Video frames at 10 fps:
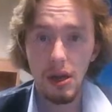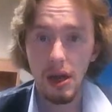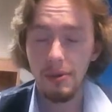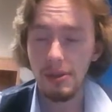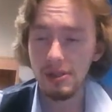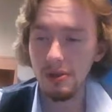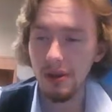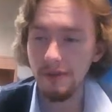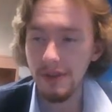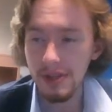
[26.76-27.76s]
Half past
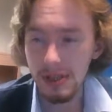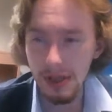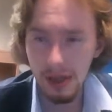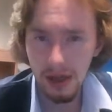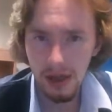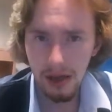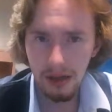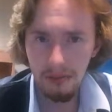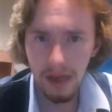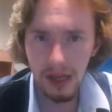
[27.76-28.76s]
12, it's
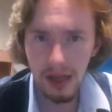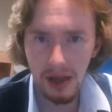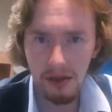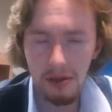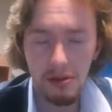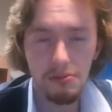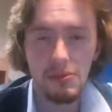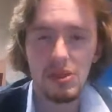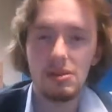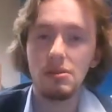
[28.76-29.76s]
midnight
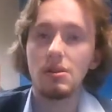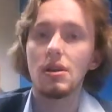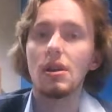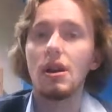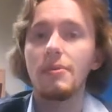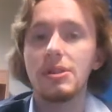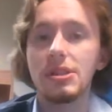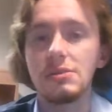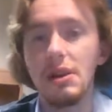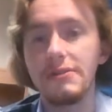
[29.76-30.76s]
half
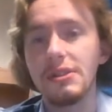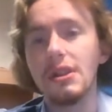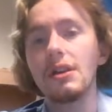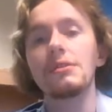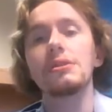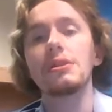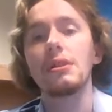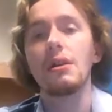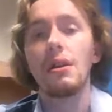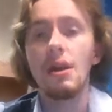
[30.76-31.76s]
past 12 in the night.
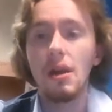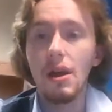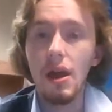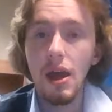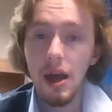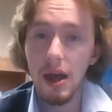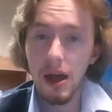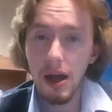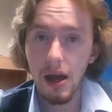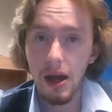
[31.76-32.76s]

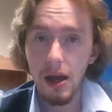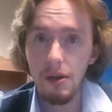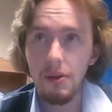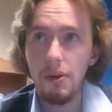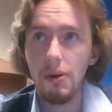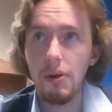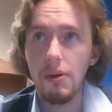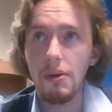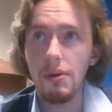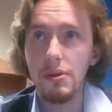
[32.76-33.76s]
Uh,
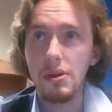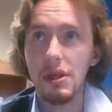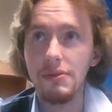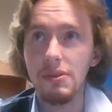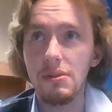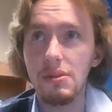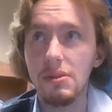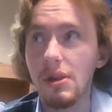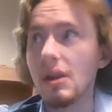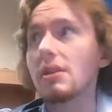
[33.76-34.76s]
coming,
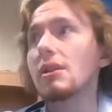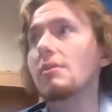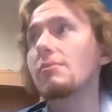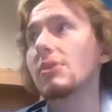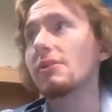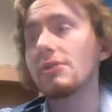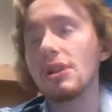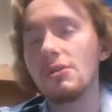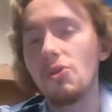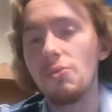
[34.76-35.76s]
uh, currently
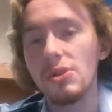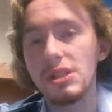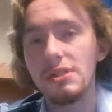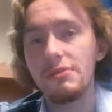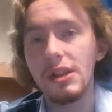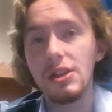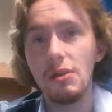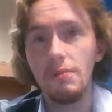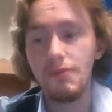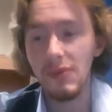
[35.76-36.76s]
in Newport City Radio.
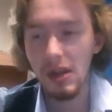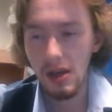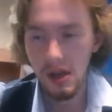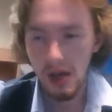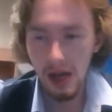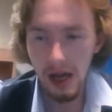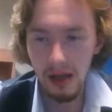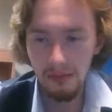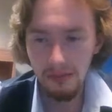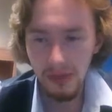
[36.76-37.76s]

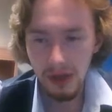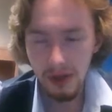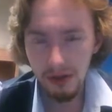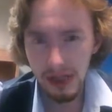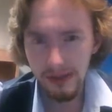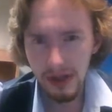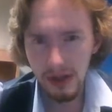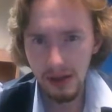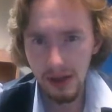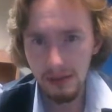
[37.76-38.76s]
I'm going to do something
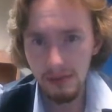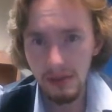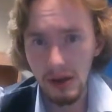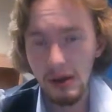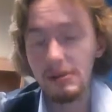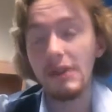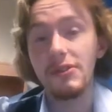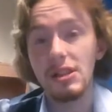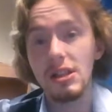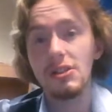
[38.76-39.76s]
that's, uh, I'm
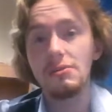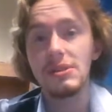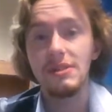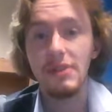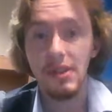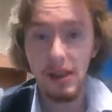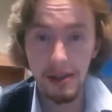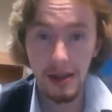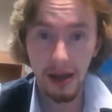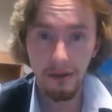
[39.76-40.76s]
currently doing something
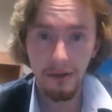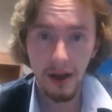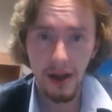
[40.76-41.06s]
that I've